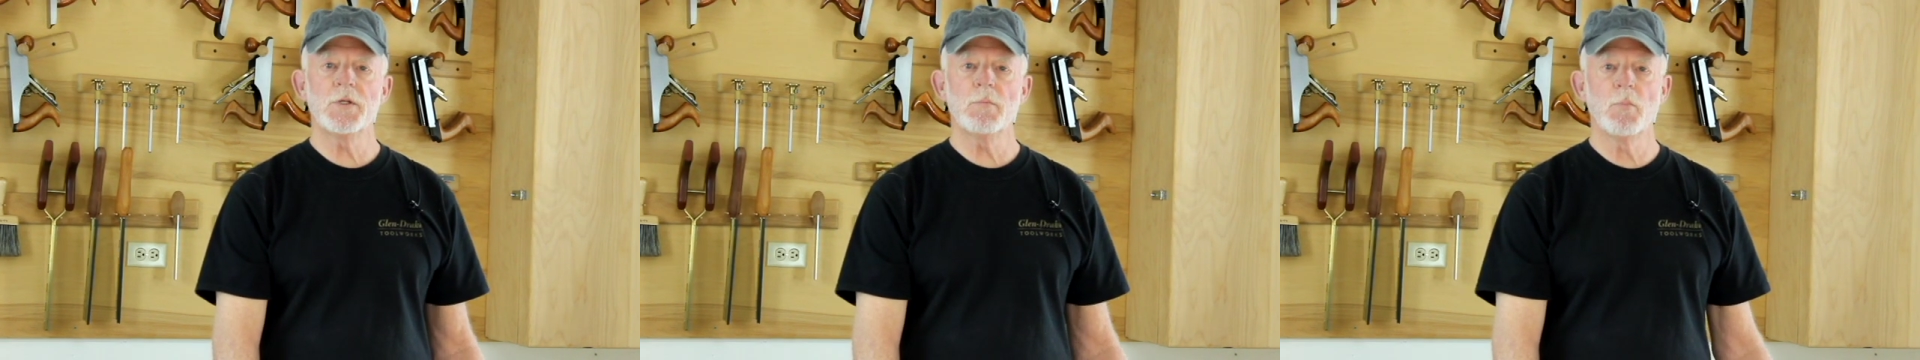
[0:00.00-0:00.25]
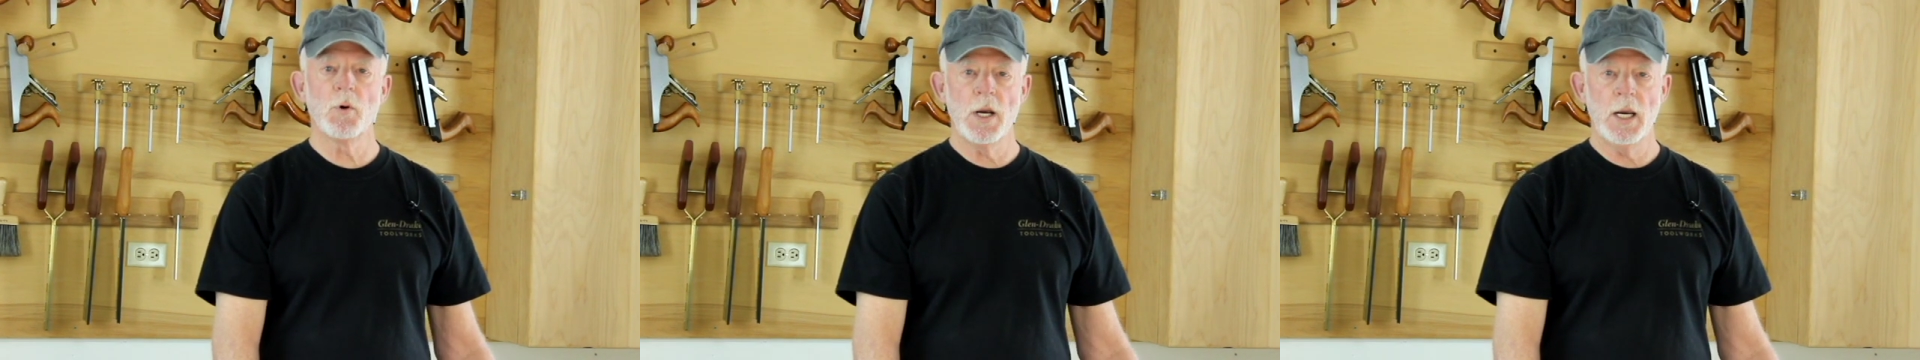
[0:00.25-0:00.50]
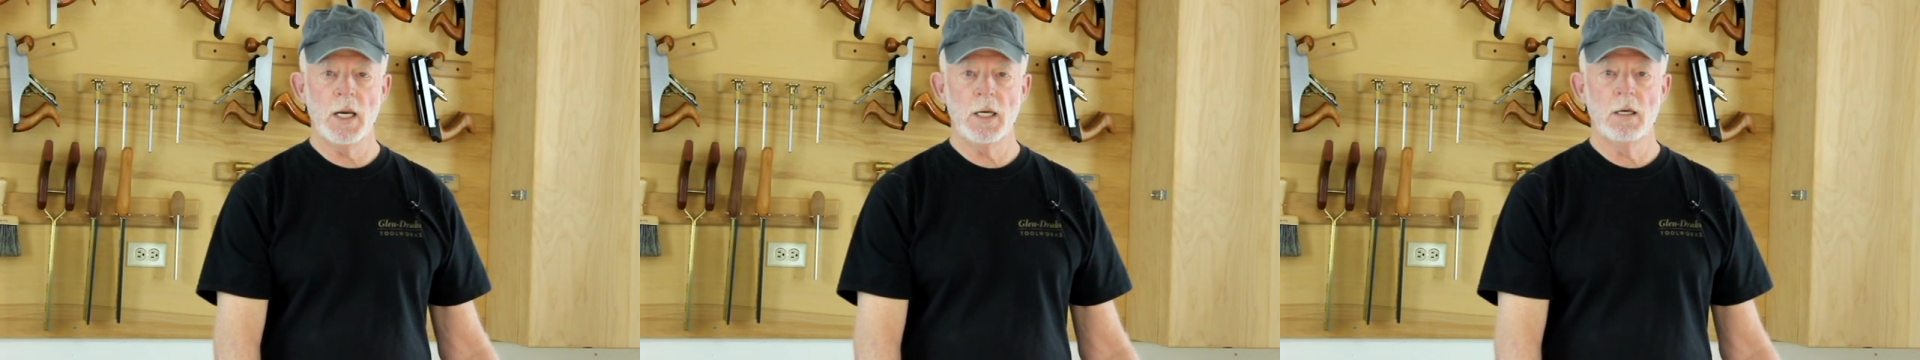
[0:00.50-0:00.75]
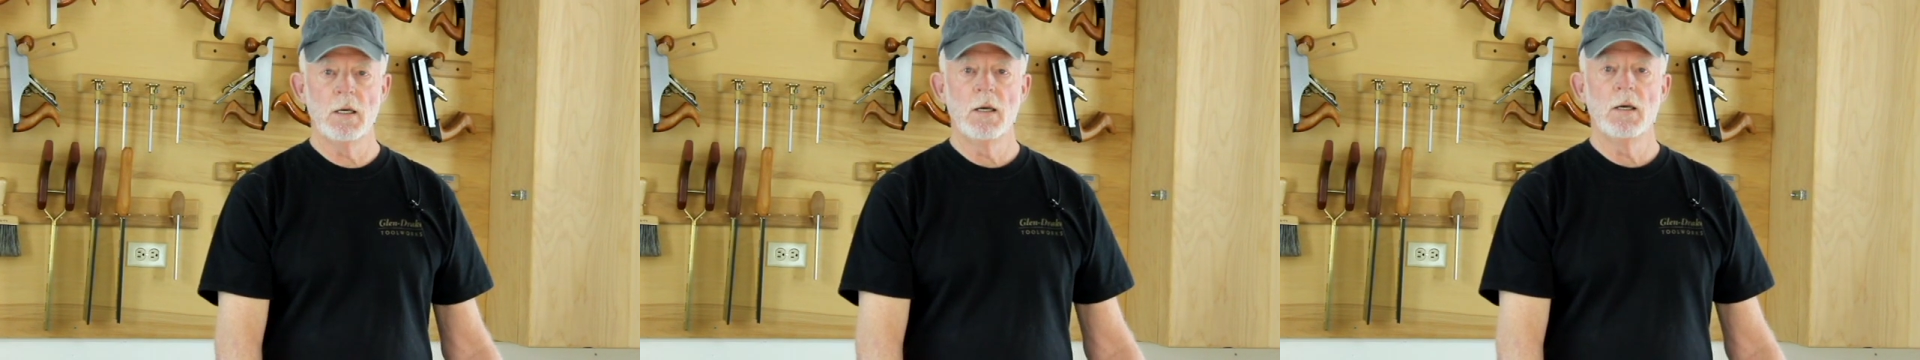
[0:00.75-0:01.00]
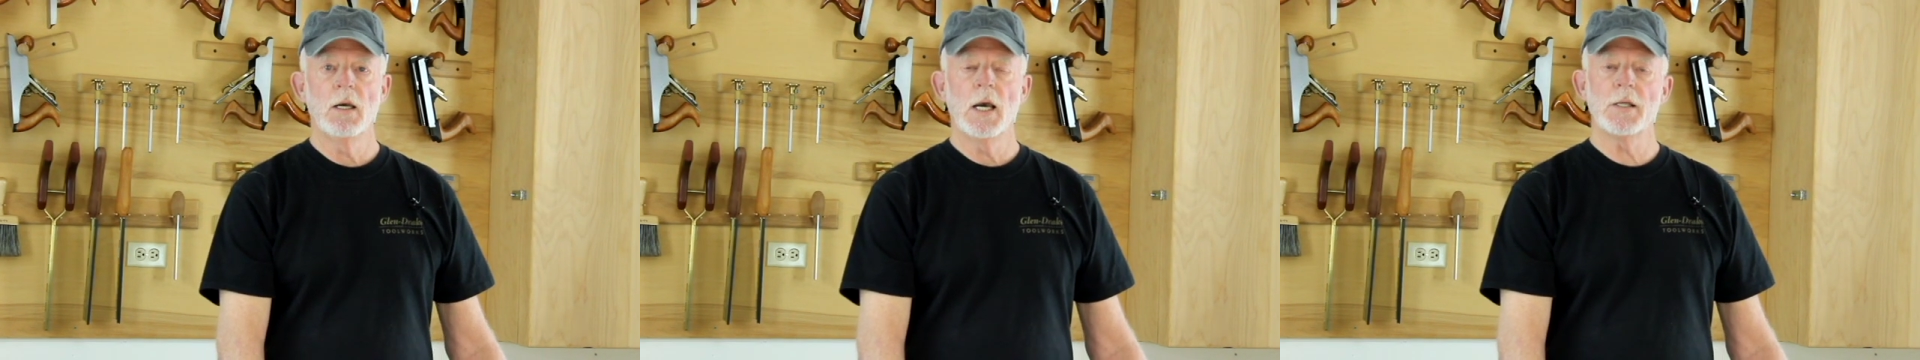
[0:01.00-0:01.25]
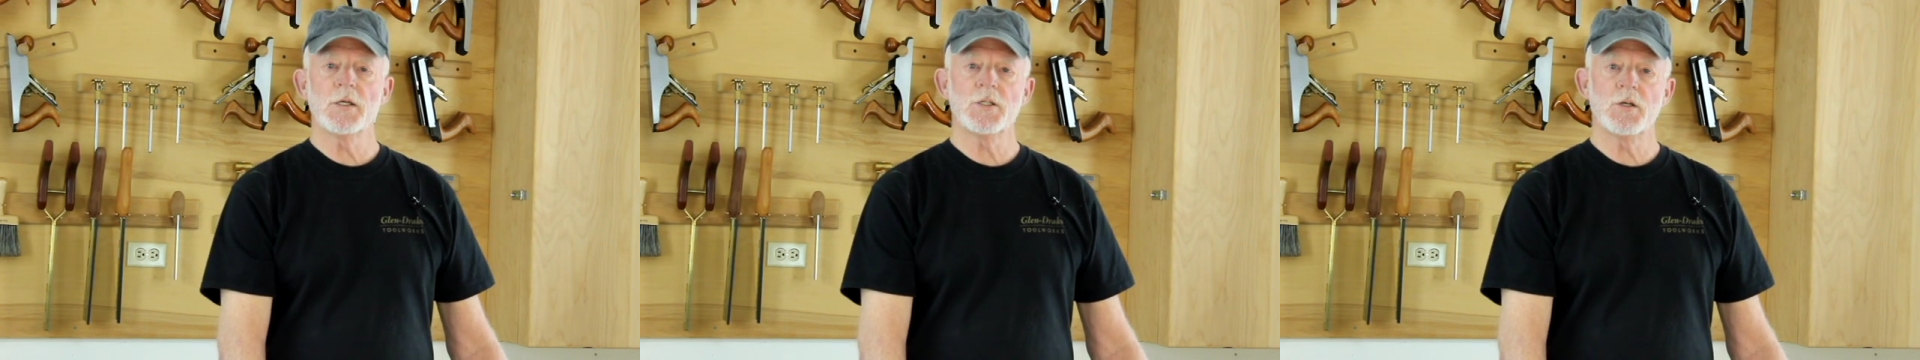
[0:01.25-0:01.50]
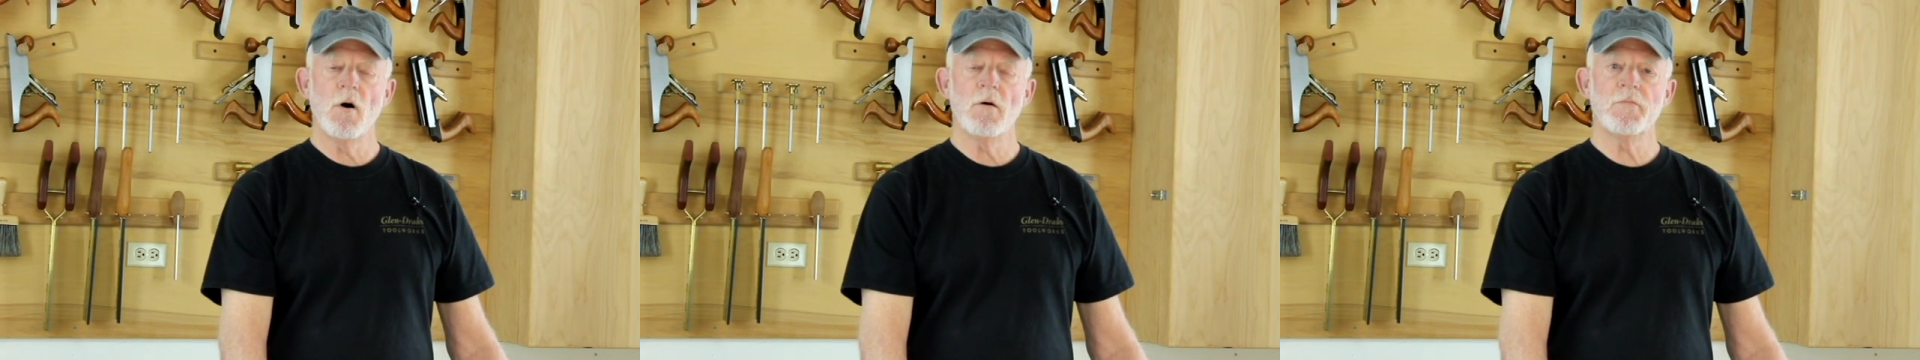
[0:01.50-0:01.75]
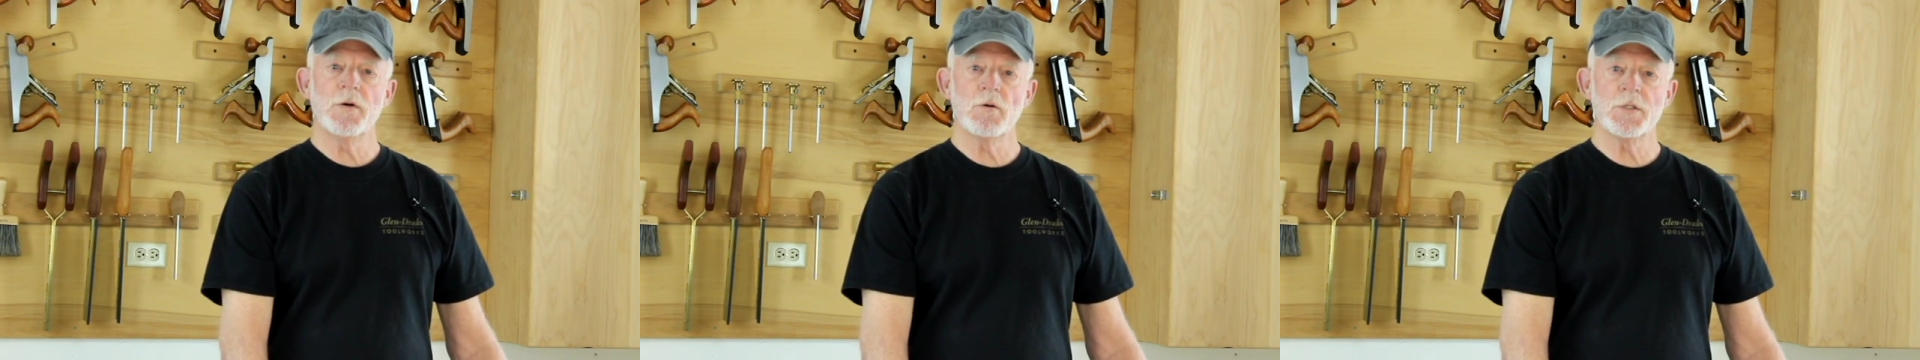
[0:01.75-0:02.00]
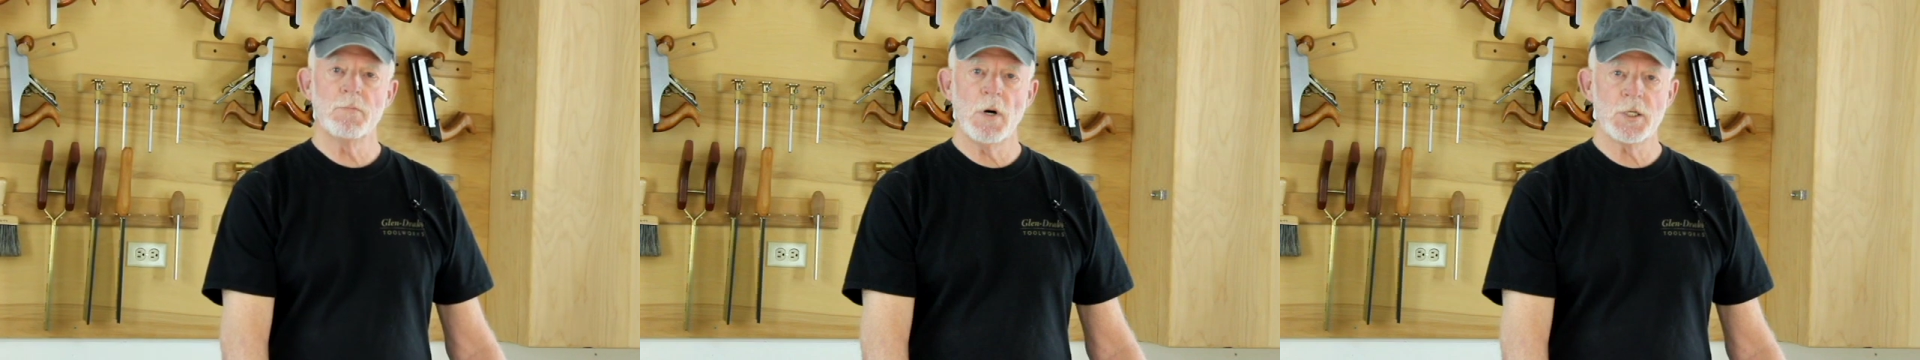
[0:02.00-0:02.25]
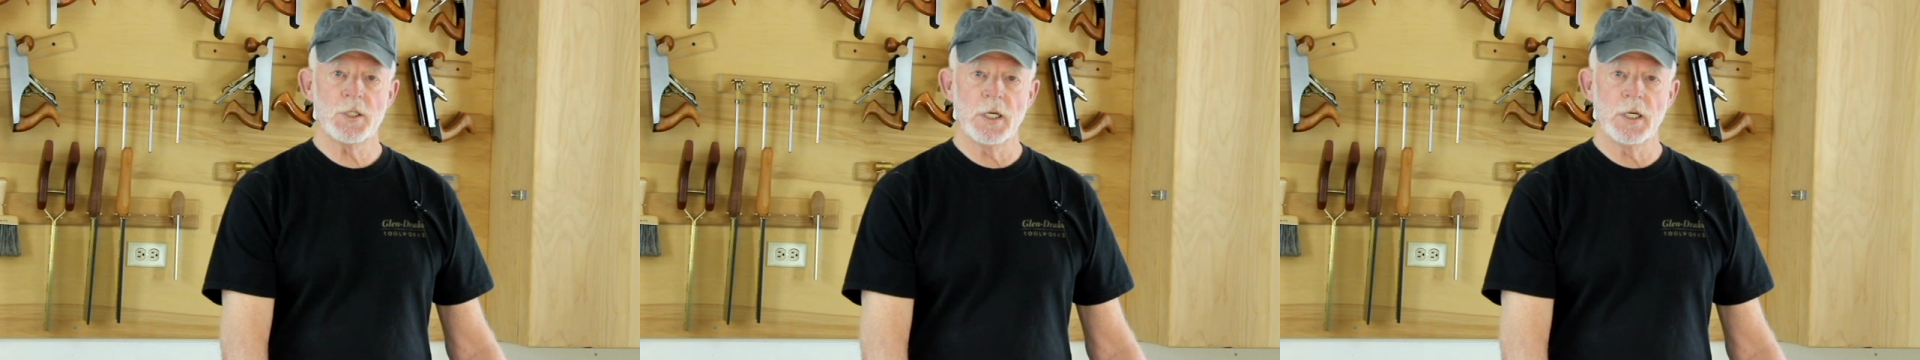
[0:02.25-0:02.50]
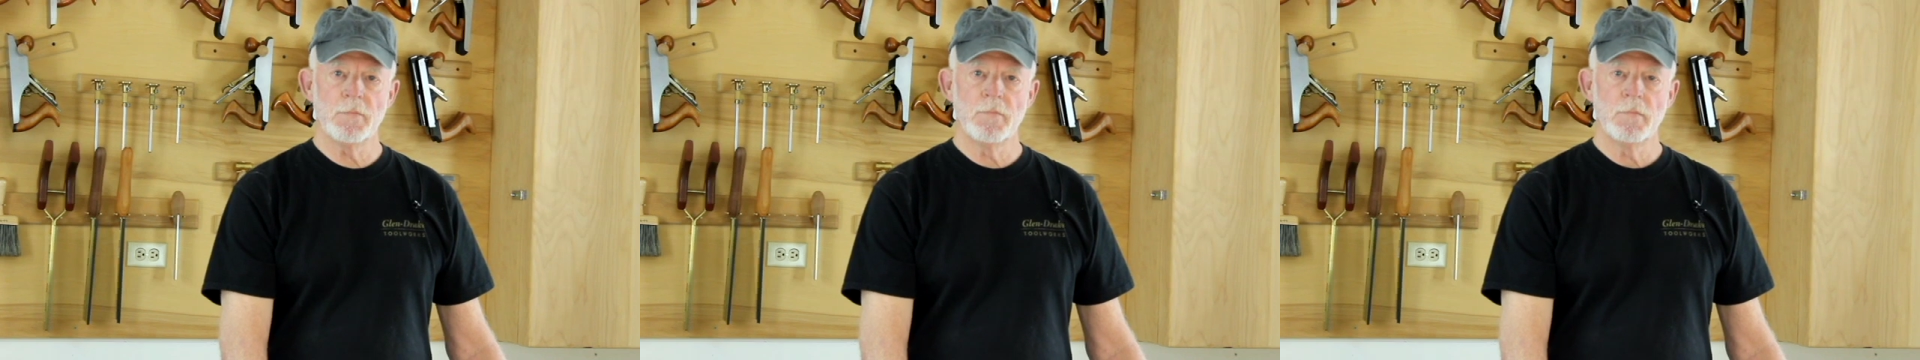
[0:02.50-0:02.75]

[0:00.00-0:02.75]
debris and the saw feels mushy.